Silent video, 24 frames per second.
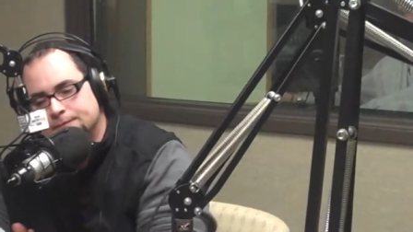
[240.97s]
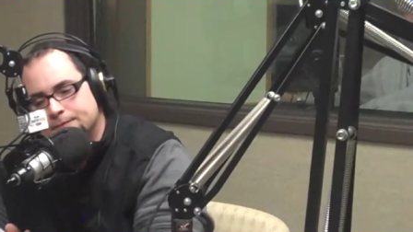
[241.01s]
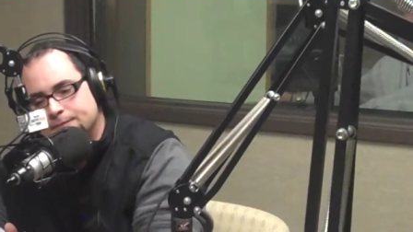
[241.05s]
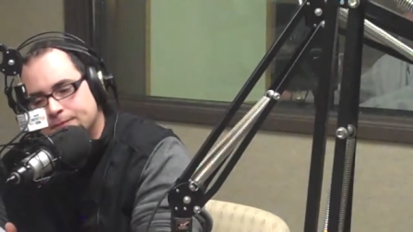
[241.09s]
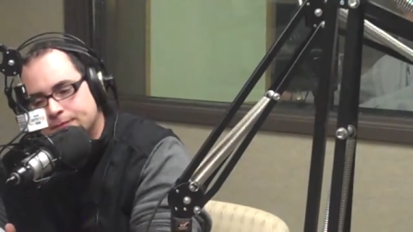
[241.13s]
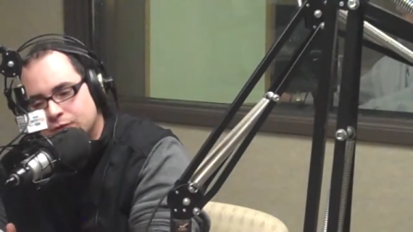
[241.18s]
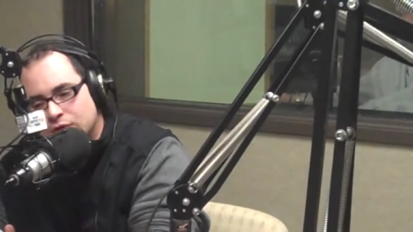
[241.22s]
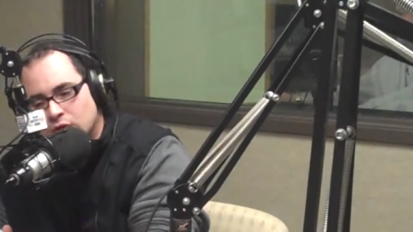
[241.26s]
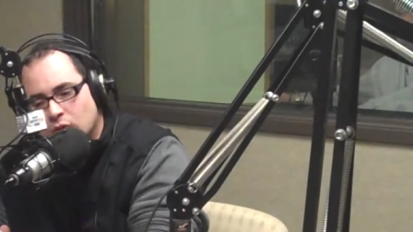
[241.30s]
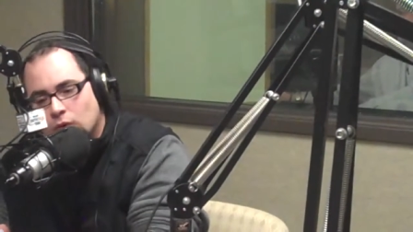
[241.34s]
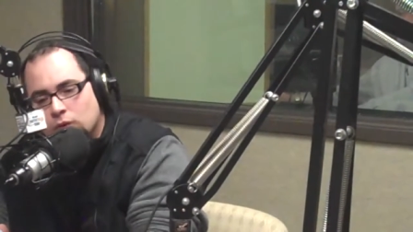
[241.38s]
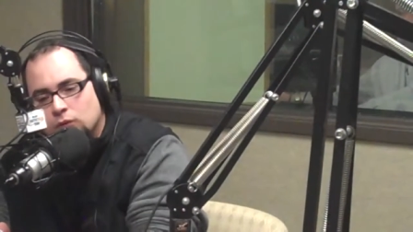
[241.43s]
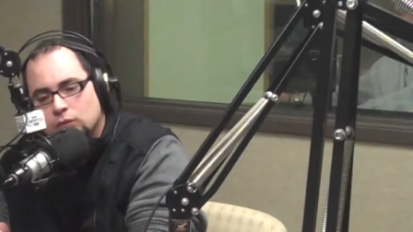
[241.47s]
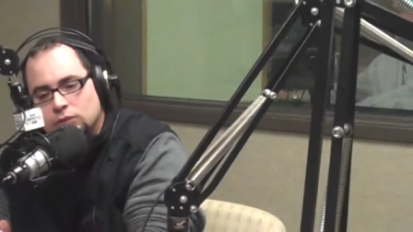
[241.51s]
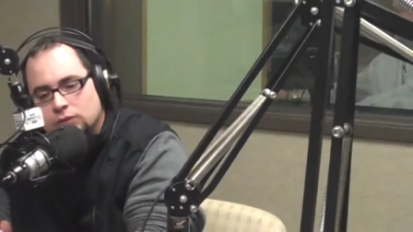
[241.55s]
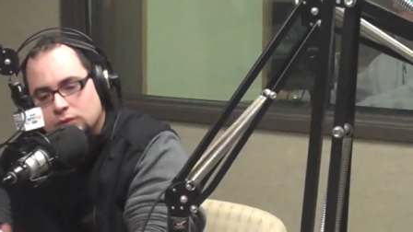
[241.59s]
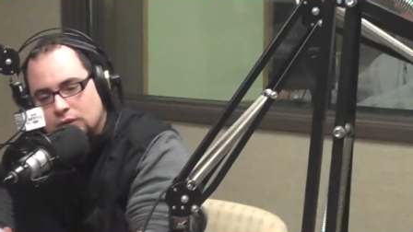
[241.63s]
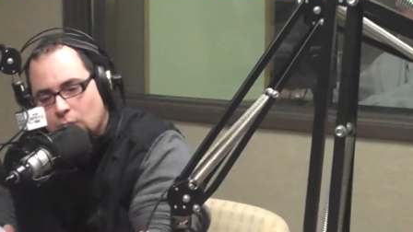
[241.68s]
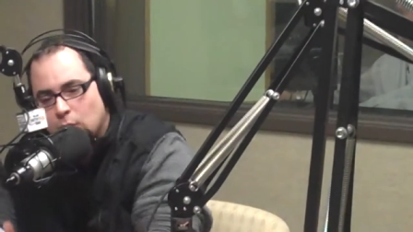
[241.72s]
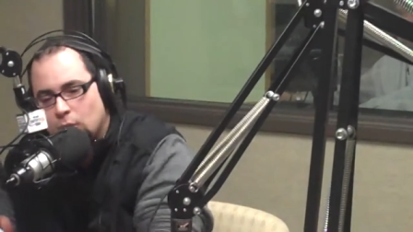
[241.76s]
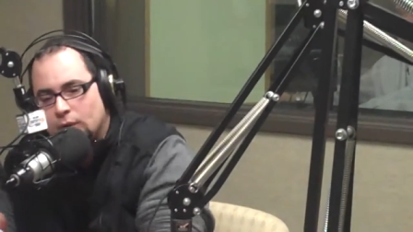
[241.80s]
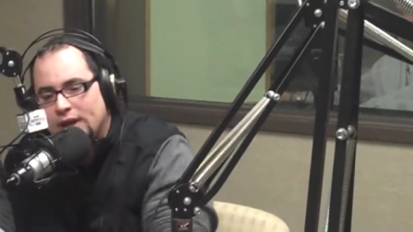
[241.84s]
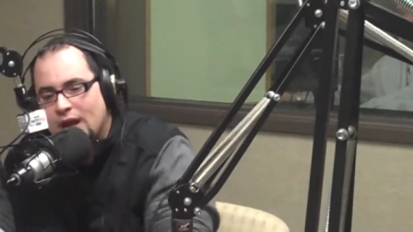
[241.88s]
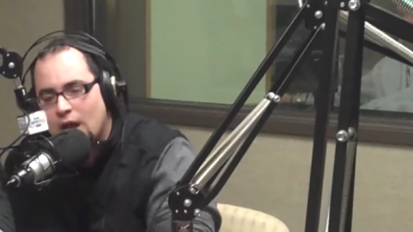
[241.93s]
So
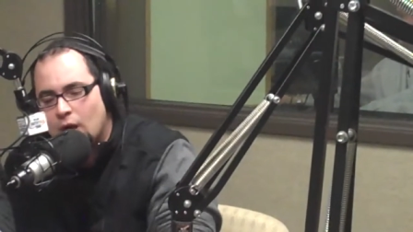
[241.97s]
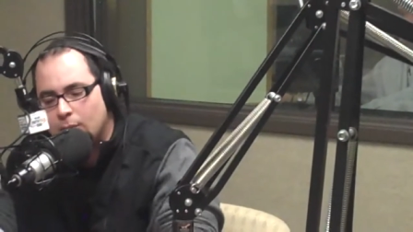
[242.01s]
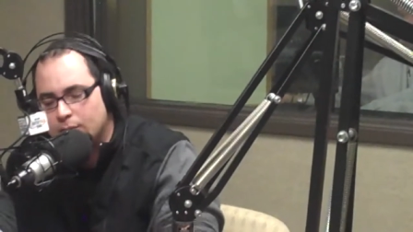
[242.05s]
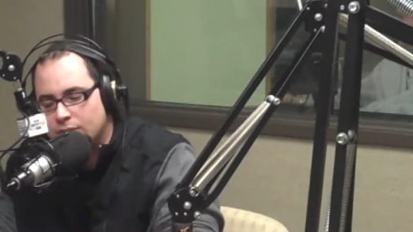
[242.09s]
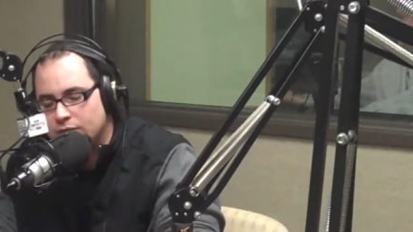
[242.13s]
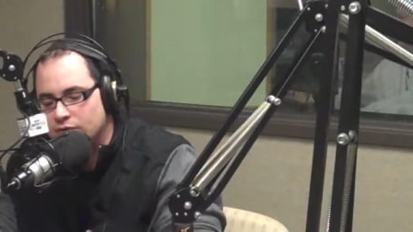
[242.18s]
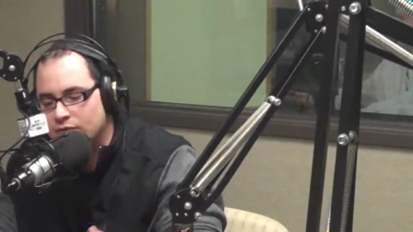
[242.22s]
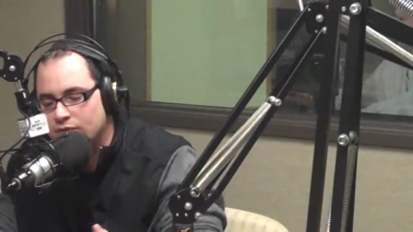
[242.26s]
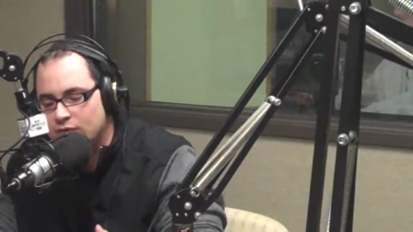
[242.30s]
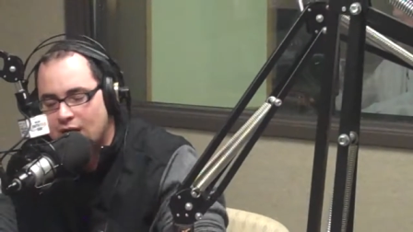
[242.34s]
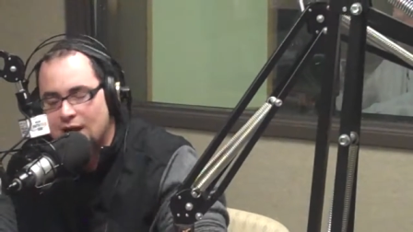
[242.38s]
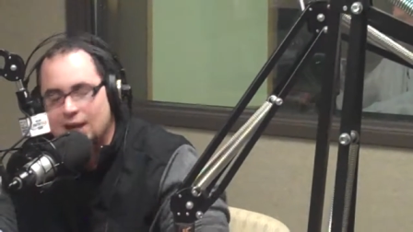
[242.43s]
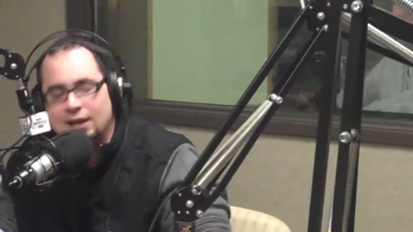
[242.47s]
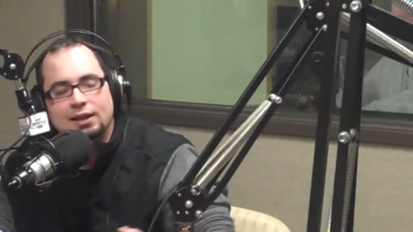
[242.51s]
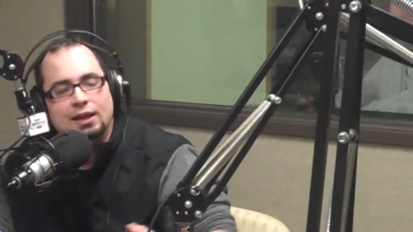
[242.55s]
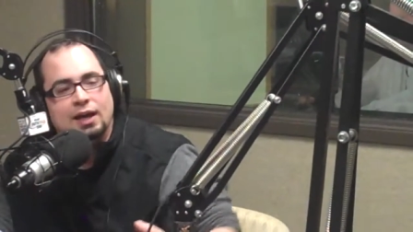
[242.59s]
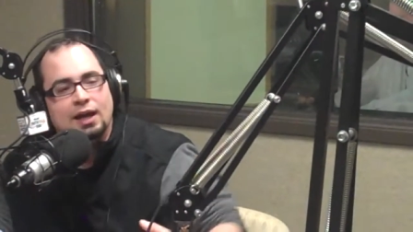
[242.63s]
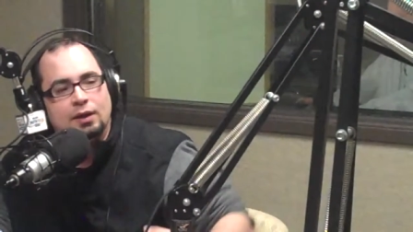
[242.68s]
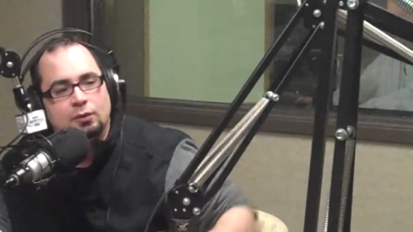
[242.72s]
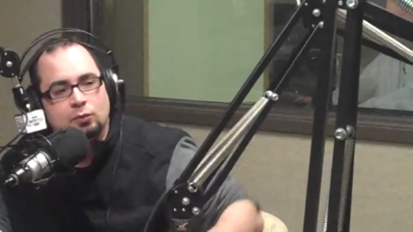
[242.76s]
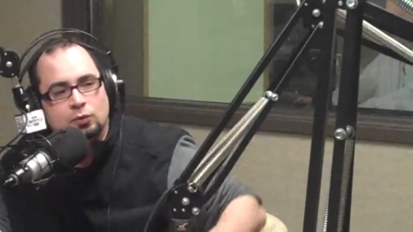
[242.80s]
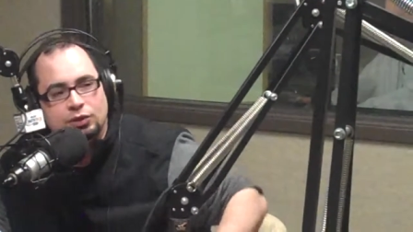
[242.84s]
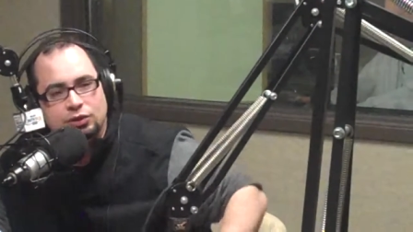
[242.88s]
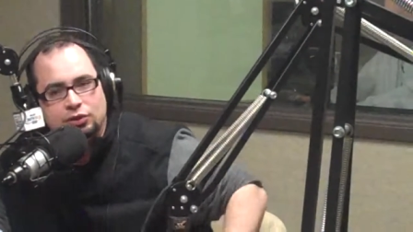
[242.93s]
that we help you find that.
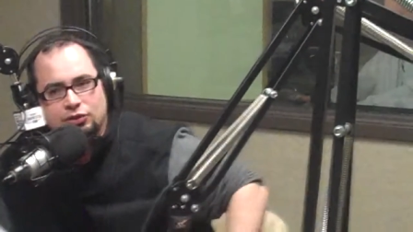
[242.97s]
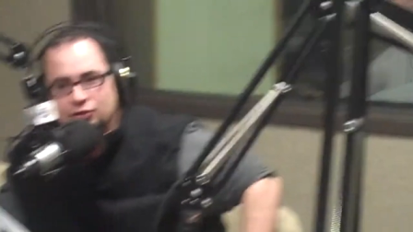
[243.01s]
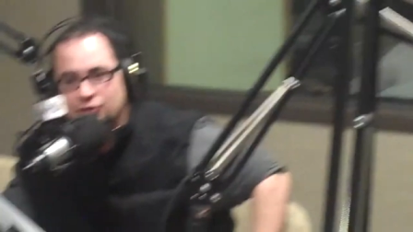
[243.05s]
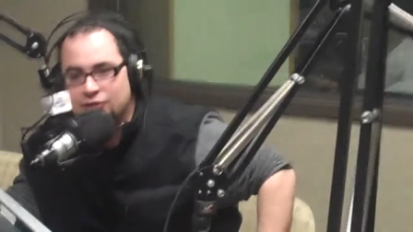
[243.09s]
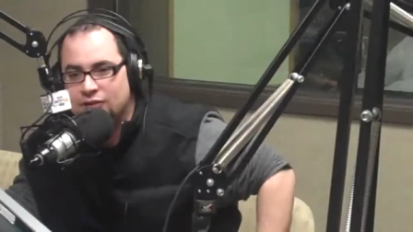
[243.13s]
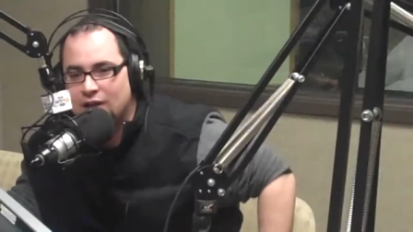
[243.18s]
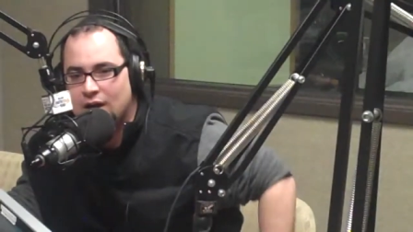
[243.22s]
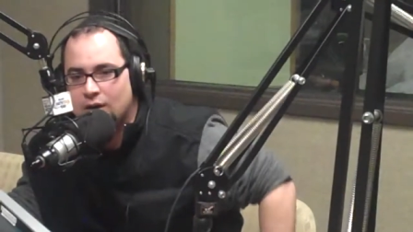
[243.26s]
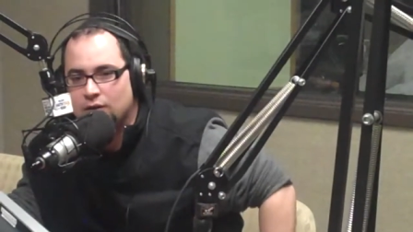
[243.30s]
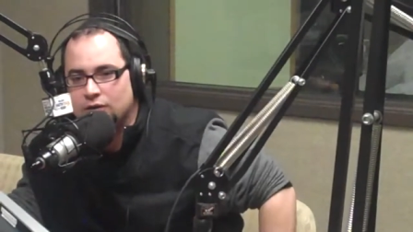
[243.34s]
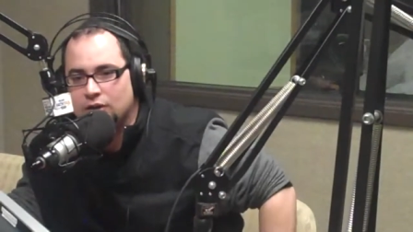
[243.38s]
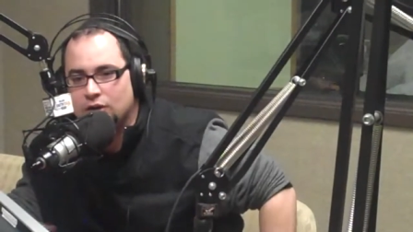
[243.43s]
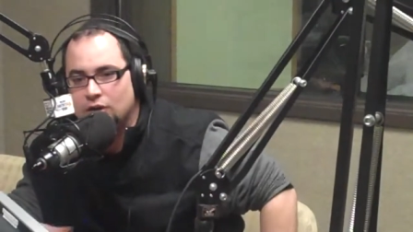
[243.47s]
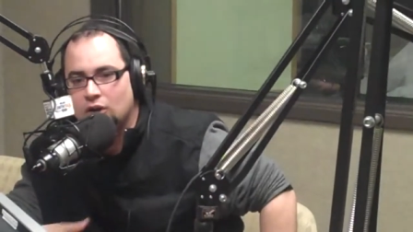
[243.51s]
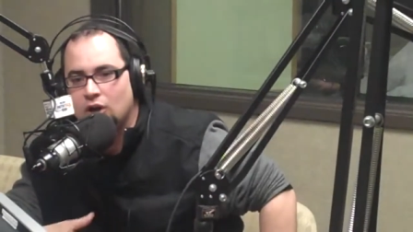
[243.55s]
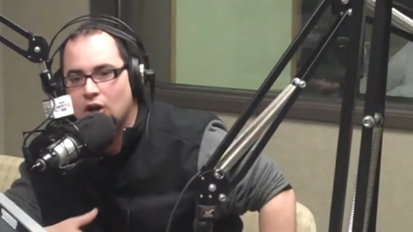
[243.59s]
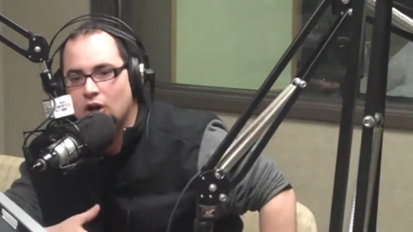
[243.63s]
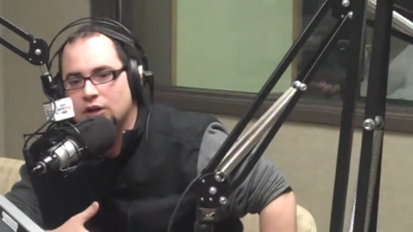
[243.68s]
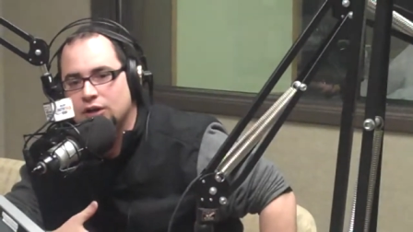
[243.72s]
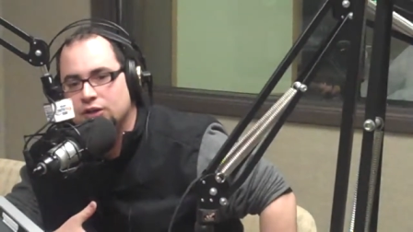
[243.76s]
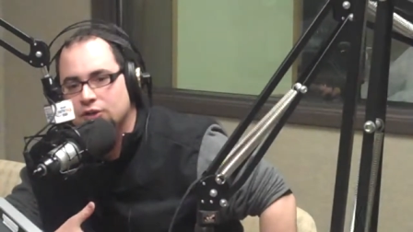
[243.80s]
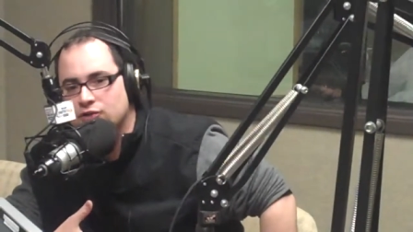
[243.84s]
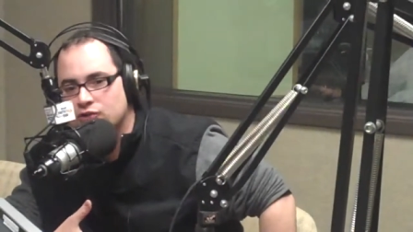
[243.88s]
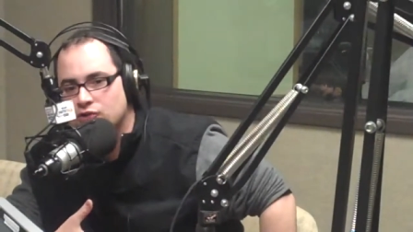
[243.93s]
And when you're just out there
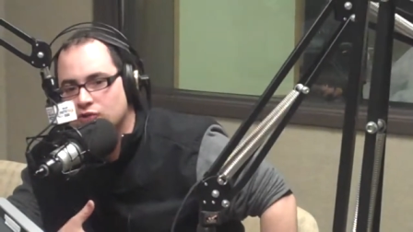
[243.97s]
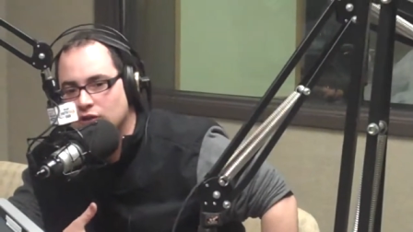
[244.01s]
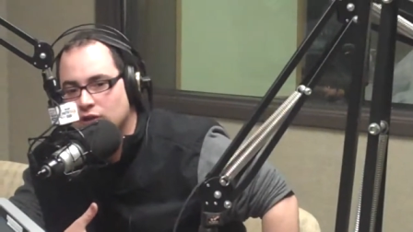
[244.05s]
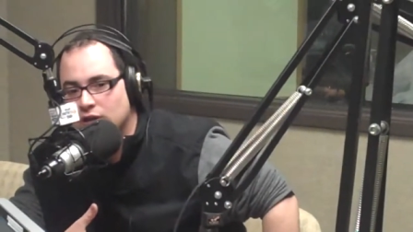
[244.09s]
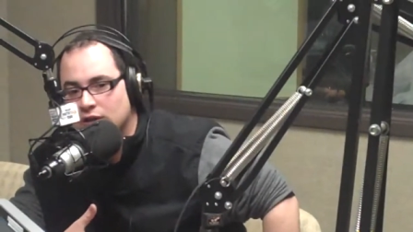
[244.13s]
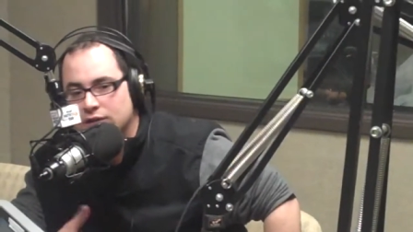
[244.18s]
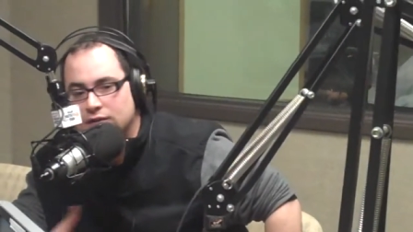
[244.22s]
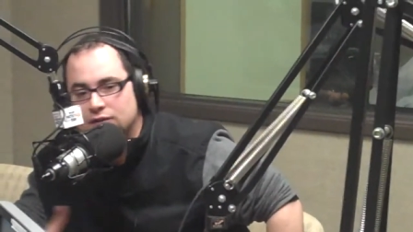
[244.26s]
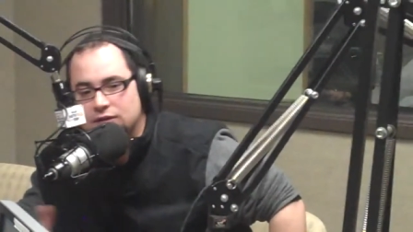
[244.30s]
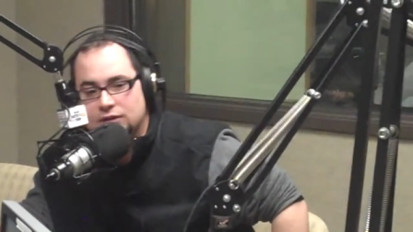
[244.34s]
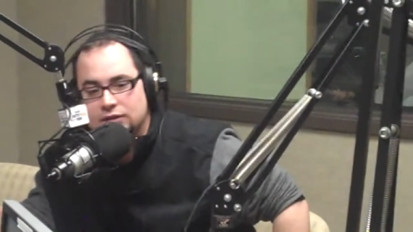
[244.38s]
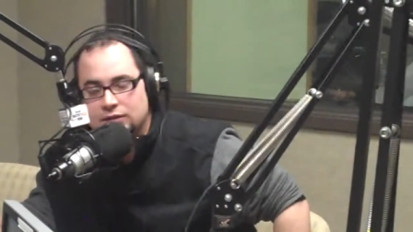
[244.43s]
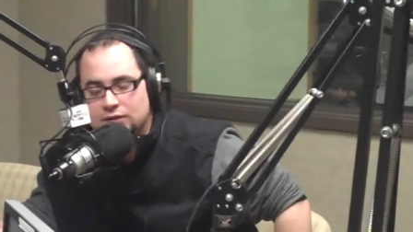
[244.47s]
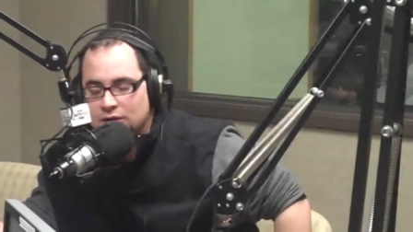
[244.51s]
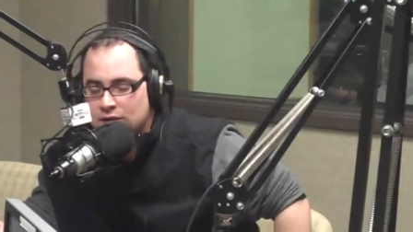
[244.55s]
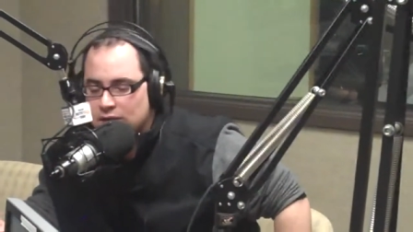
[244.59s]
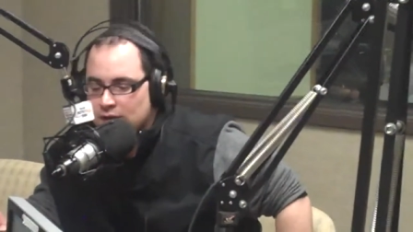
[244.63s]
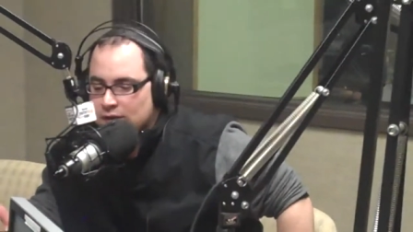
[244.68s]
cutting insurances